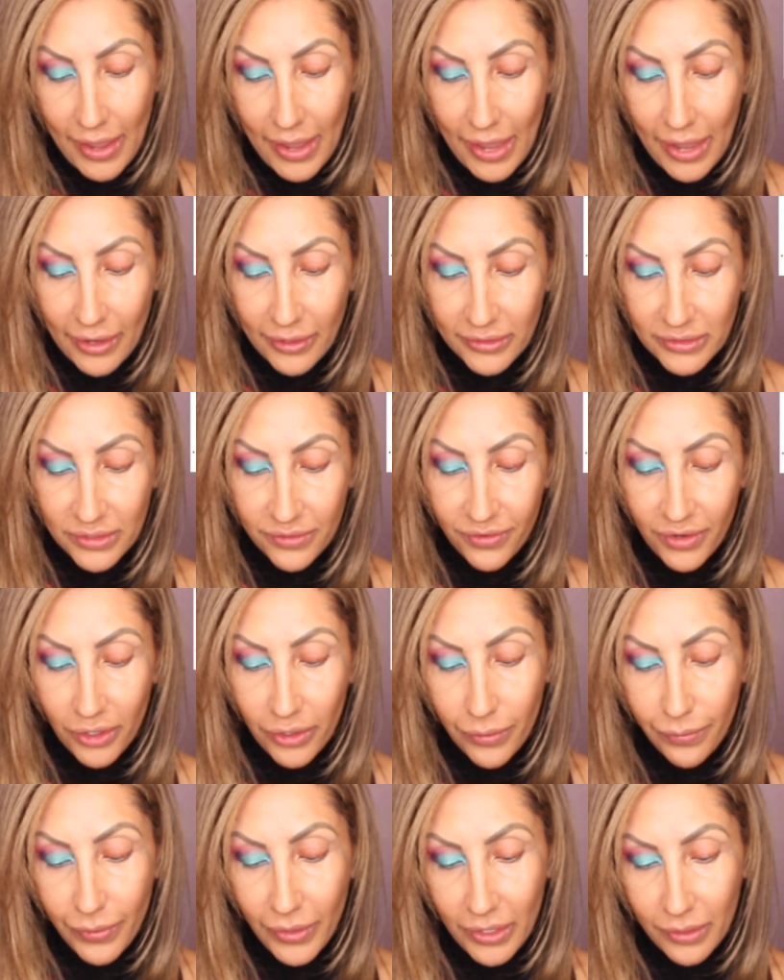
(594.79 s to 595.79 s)
And it's
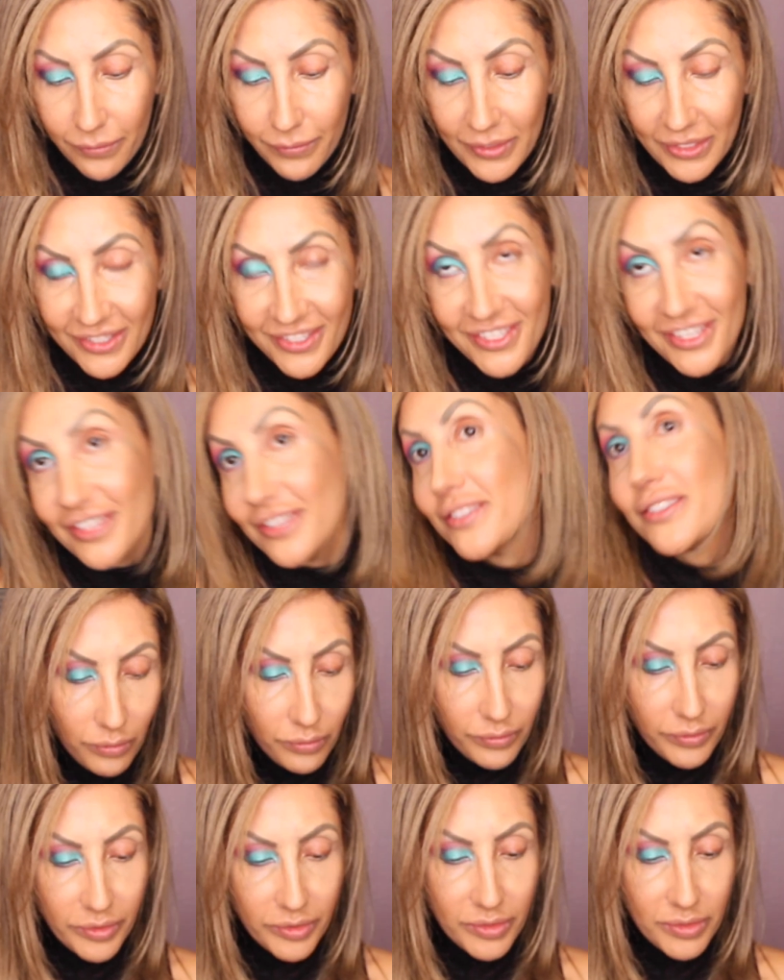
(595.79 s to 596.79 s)
very pigmented.
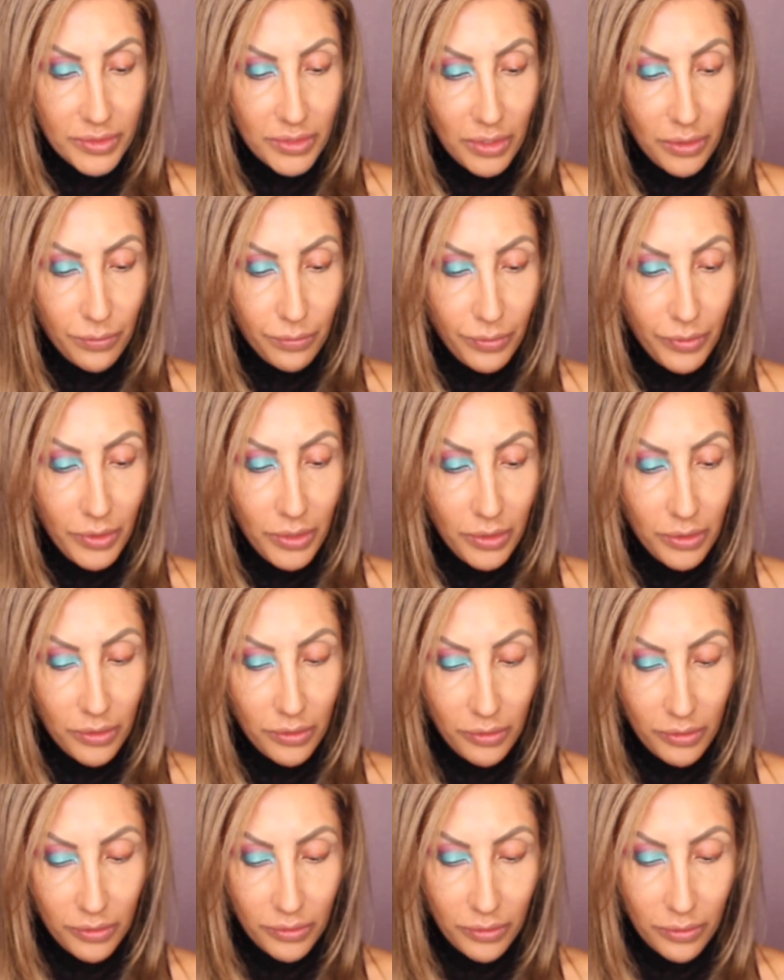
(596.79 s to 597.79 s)
We're just going to put it
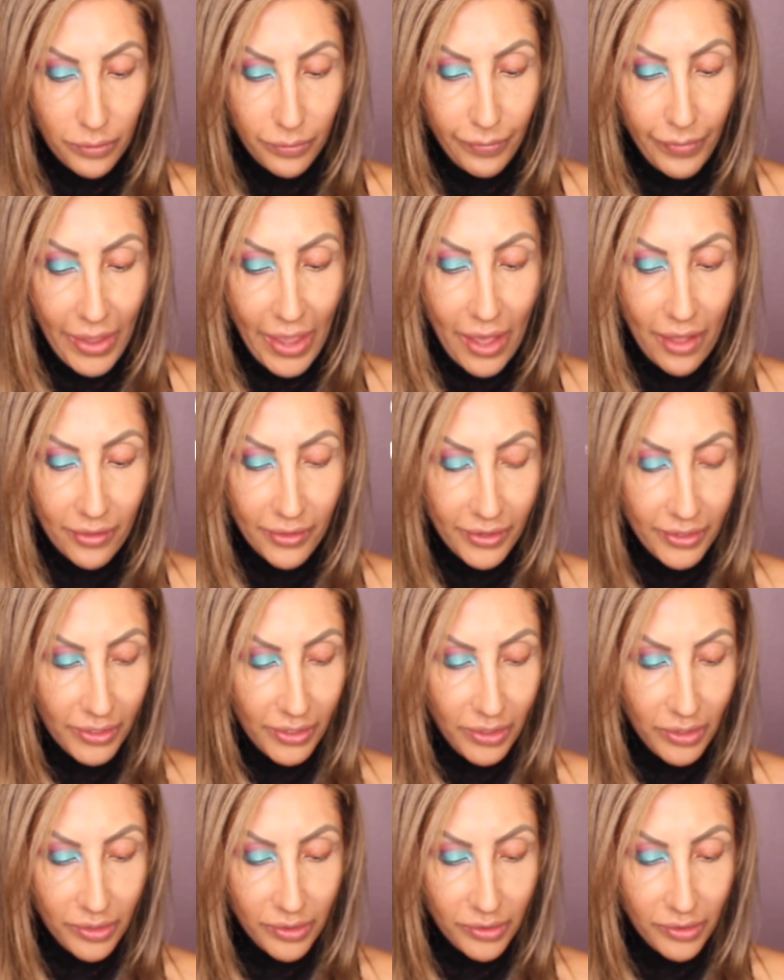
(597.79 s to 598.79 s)
in our little palette
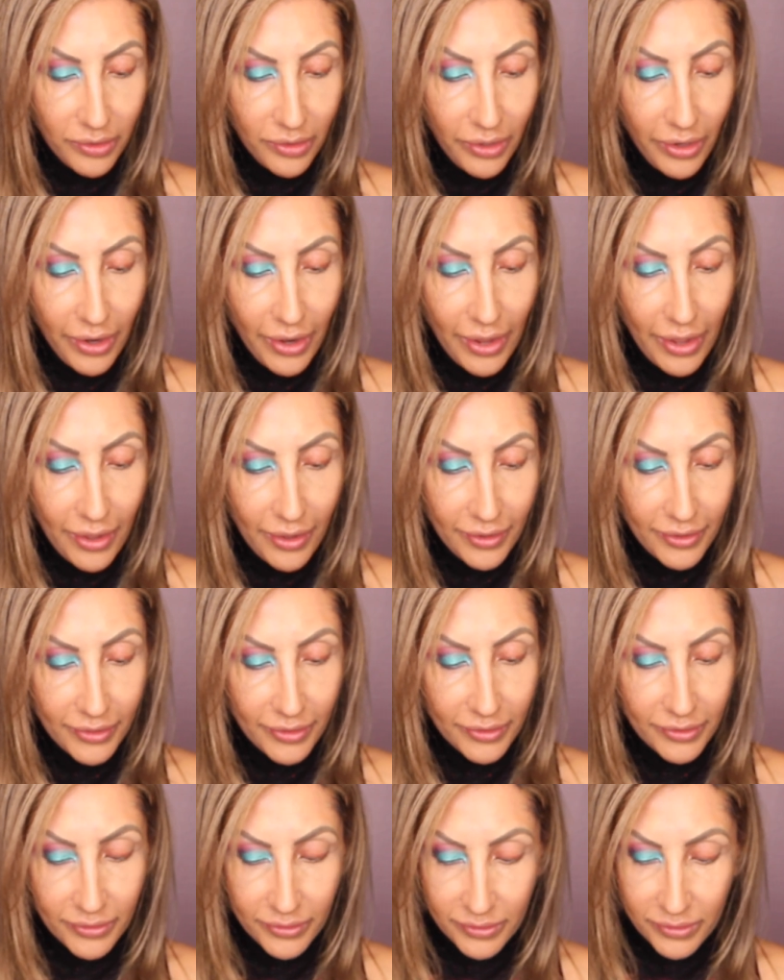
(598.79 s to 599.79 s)
here,
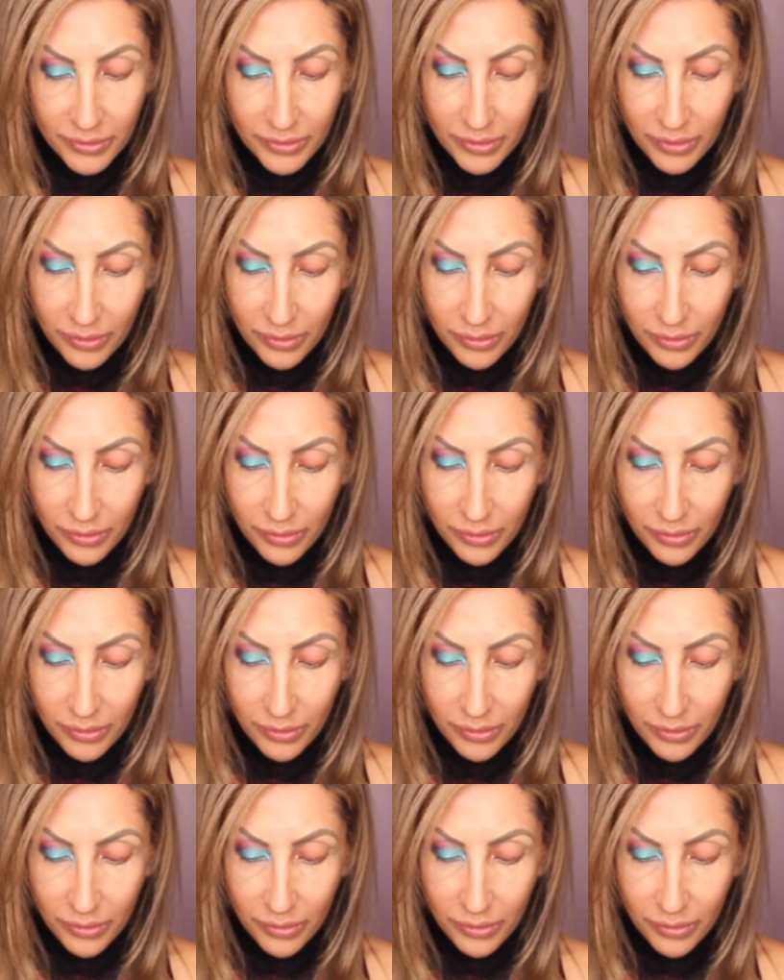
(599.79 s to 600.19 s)
and